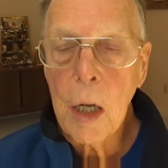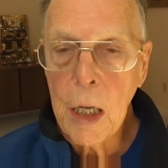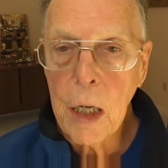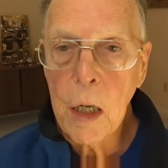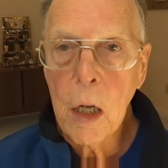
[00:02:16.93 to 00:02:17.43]

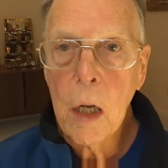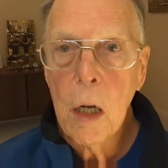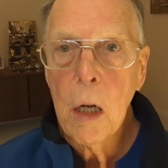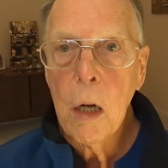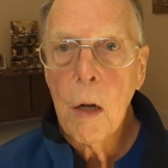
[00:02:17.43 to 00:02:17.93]
in
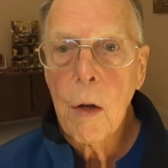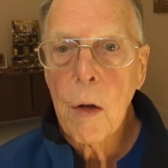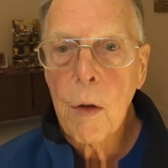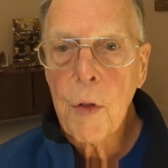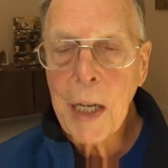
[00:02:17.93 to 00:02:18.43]

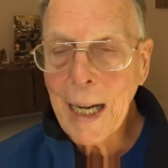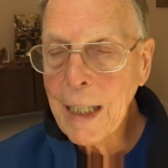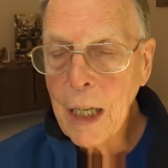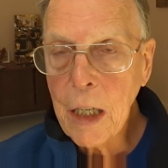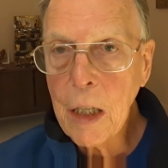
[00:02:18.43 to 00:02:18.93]
the
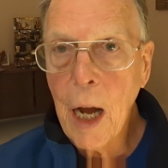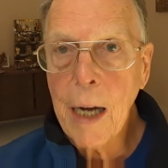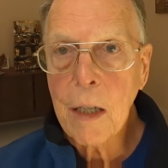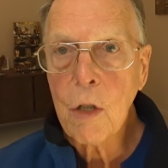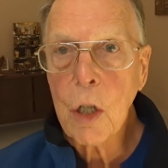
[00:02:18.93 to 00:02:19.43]
18th
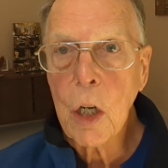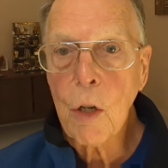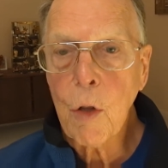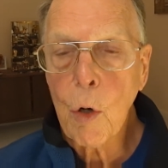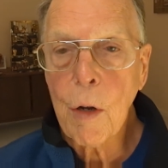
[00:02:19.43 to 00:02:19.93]
dynasty
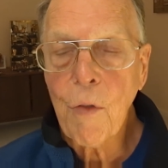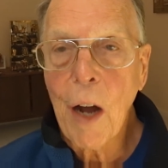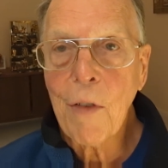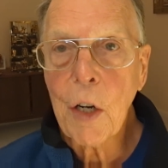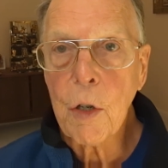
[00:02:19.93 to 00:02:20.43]

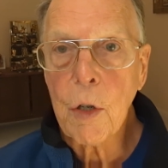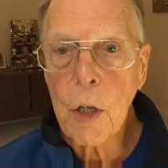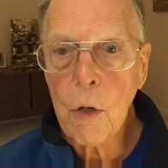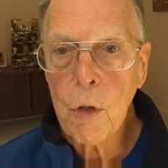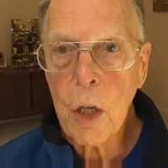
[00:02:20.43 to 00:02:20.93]
3,500
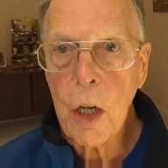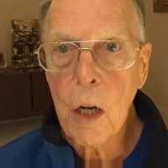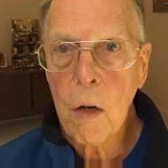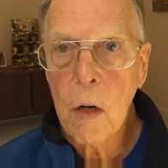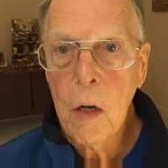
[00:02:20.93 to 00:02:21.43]
years
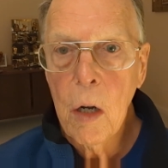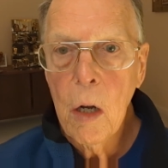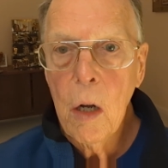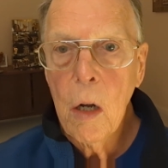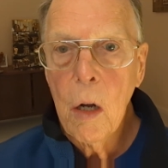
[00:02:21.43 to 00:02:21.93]
ago
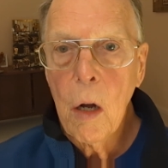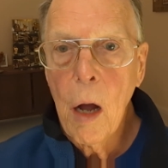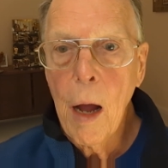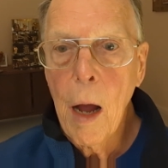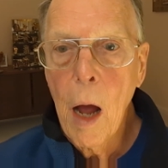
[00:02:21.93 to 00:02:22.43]

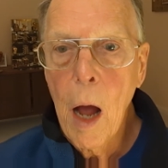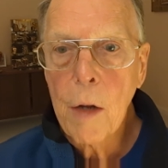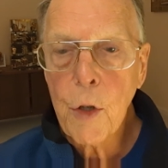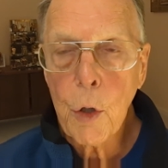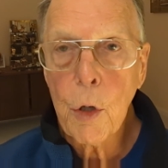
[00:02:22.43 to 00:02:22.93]

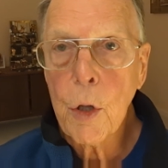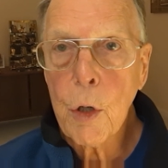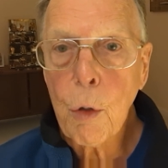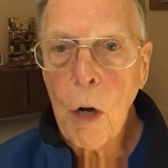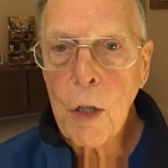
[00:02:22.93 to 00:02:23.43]
due to the
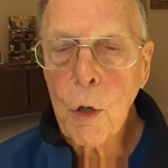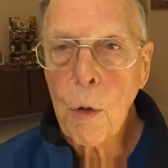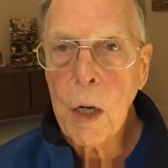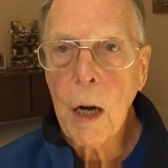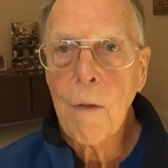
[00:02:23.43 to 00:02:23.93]

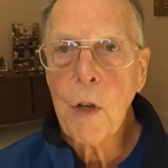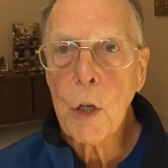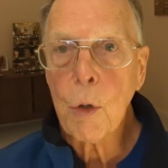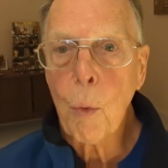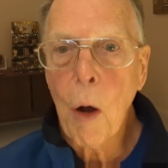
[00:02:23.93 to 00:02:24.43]
treachery of
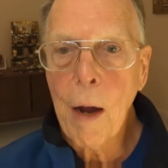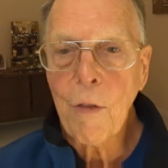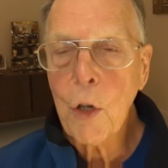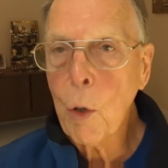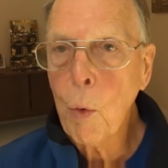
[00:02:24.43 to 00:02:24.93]
his
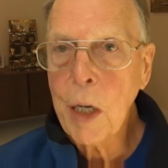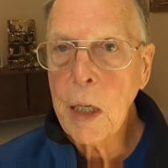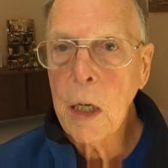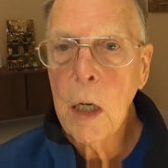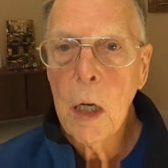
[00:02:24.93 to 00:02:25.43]
wife,
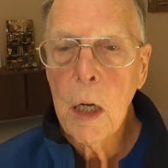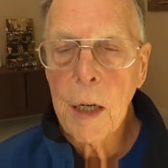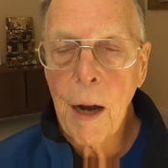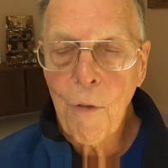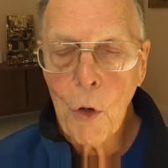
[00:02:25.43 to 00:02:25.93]
Queen
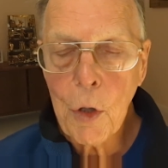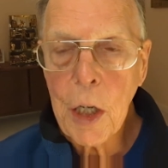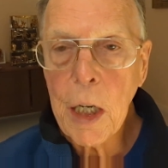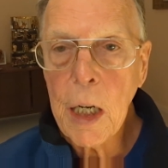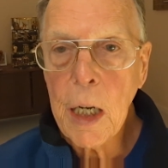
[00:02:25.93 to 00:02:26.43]

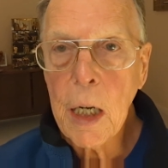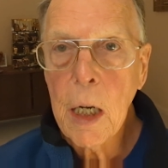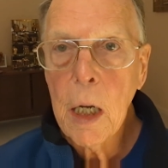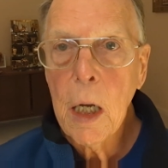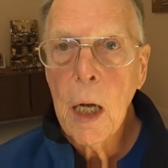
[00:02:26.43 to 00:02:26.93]
Nefertiti,
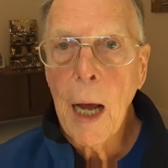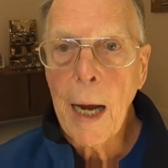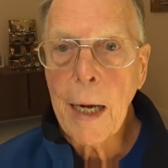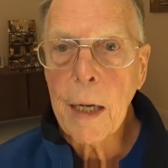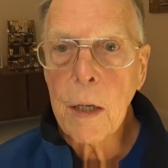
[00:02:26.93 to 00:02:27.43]

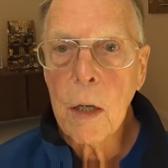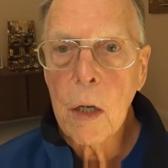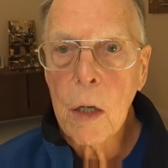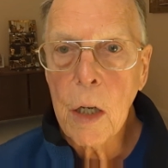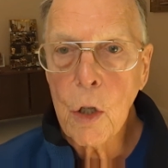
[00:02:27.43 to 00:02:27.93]
and
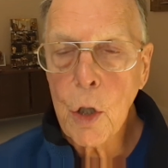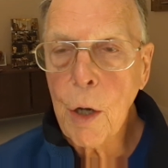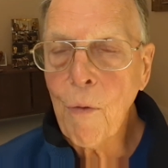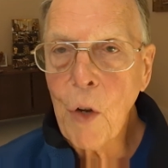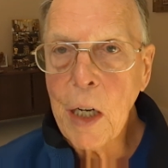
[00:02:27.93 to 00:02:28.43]
his
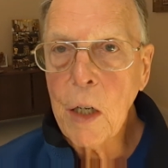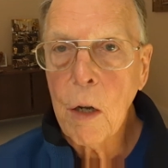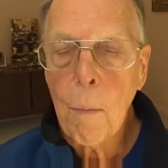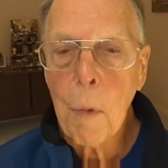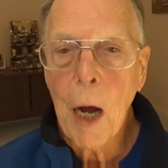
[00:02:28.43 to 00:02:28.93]
defeat
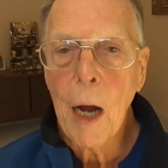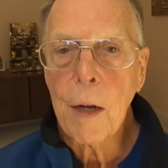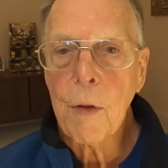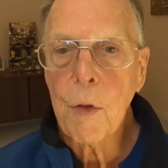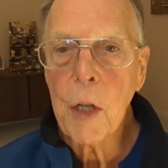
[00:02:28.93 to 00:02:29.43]
by